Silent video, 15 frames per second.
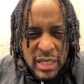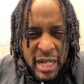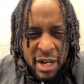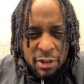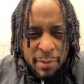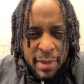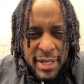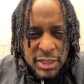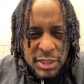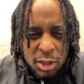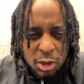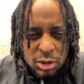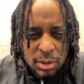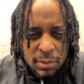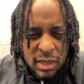Everybody
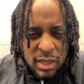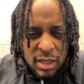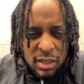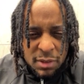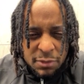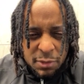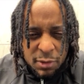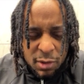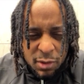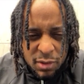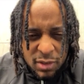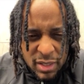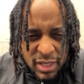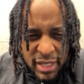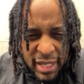show some love
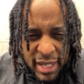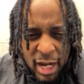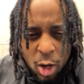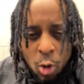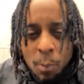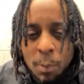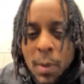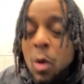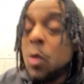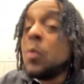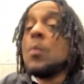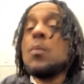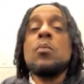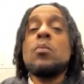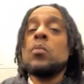for
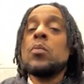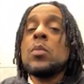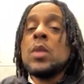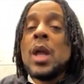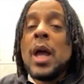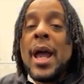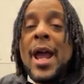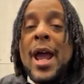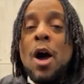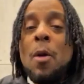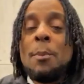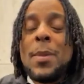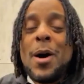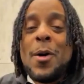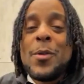Elmo.
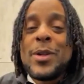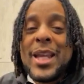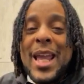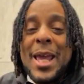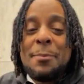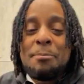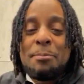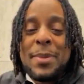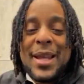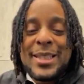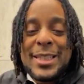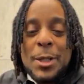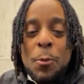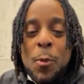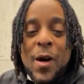Elmo, get
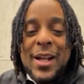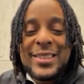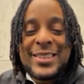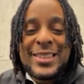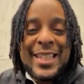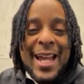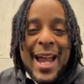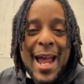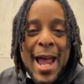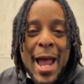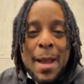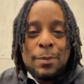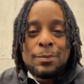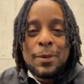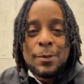busy one
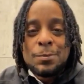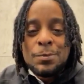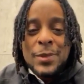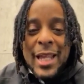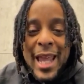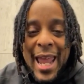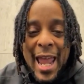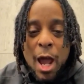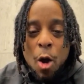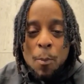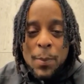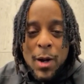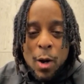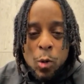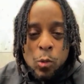time.
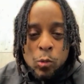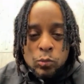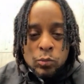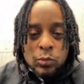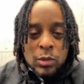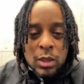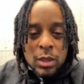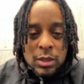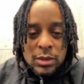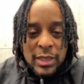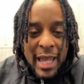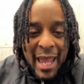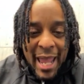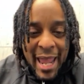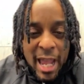Elmo.
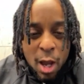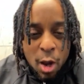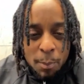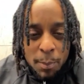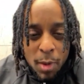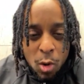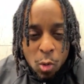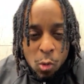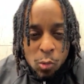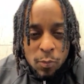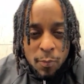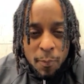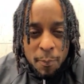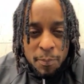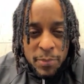
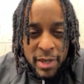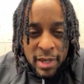Elmo.